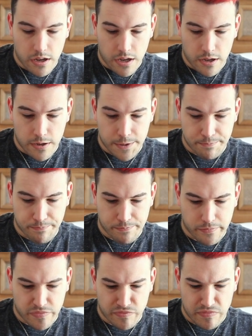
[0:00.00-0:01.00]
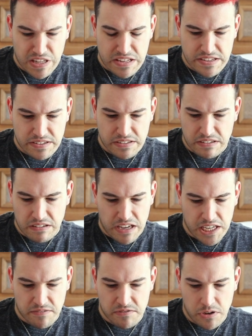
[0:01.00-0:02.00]
Um,
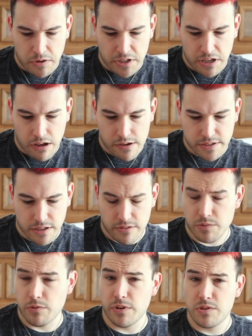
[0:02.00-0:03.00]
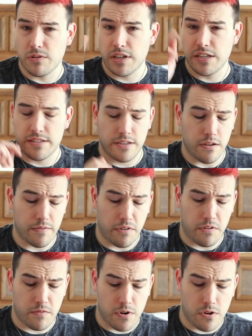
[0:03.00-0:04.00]
I have no idea how to say this word, so I'm gonna say it
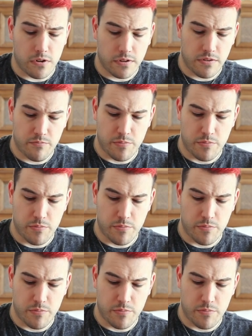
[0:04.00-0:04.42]
very wrong,